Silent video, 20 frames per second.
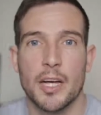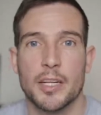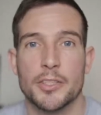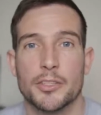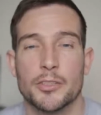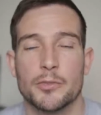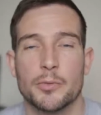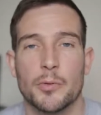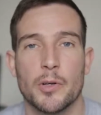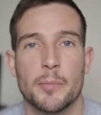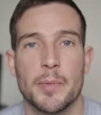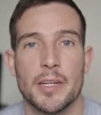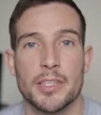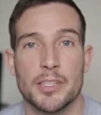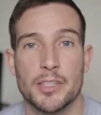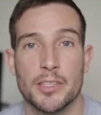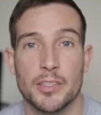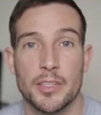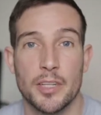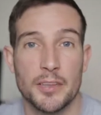I just want to
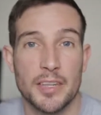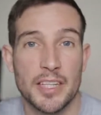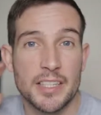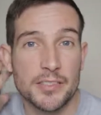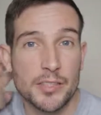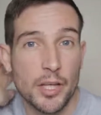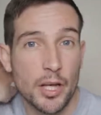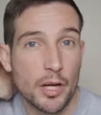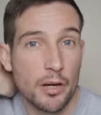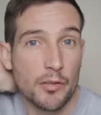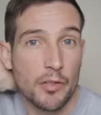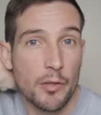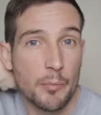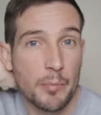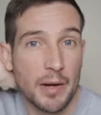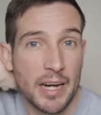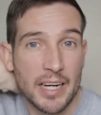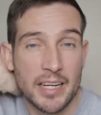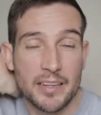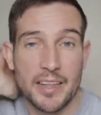mention that this hair at the
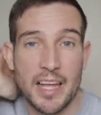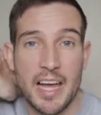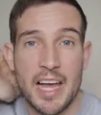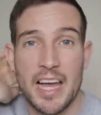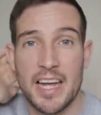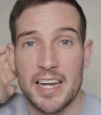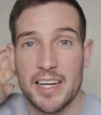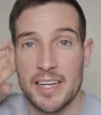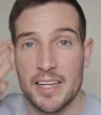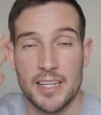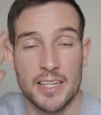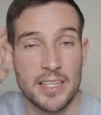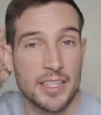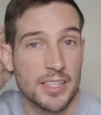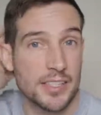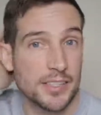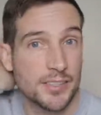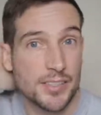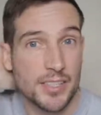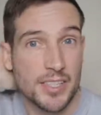back of the head
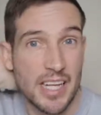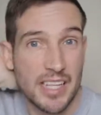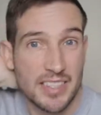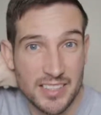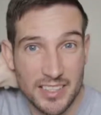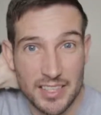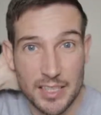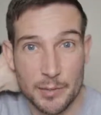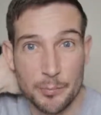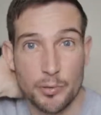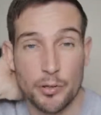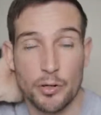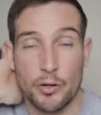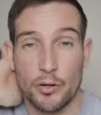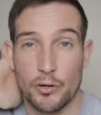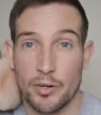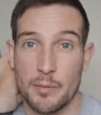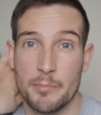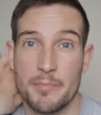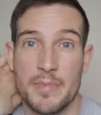is genetically
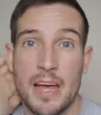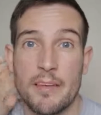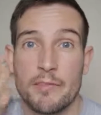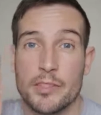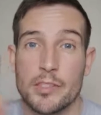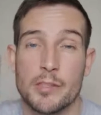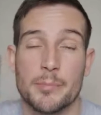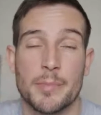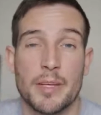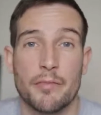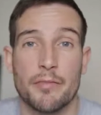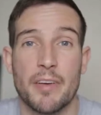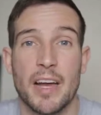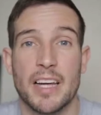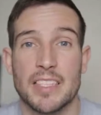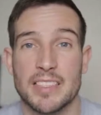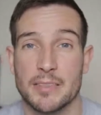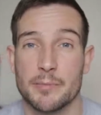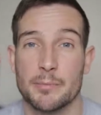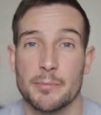programmed never to be
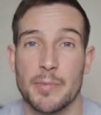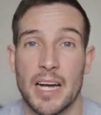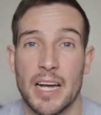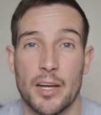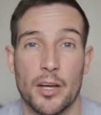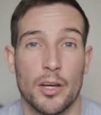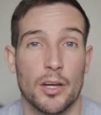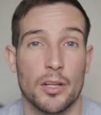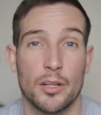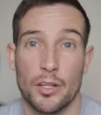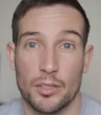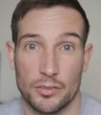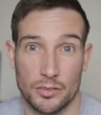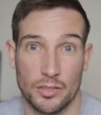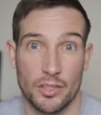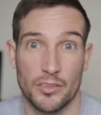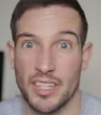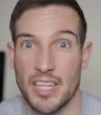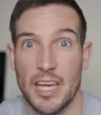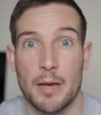affected by hair
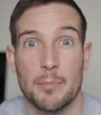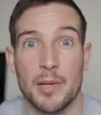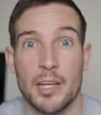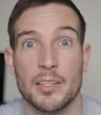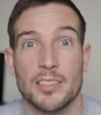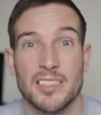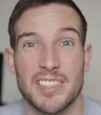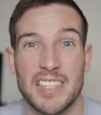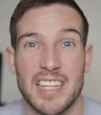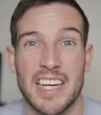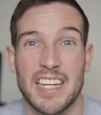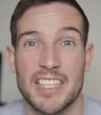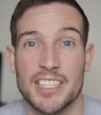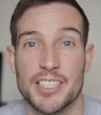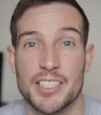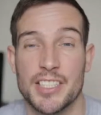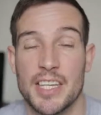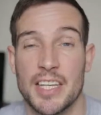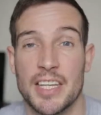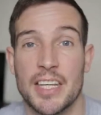loss or the chemical
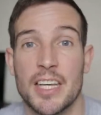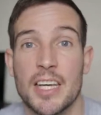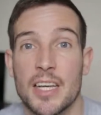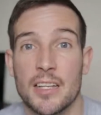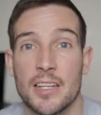DHT.